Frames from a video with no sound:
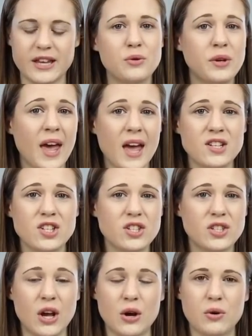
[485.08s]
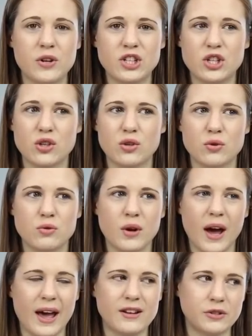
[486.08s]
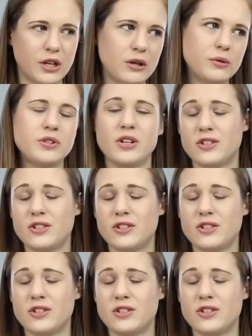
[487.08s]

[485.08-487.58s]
You can just go to, I don't know,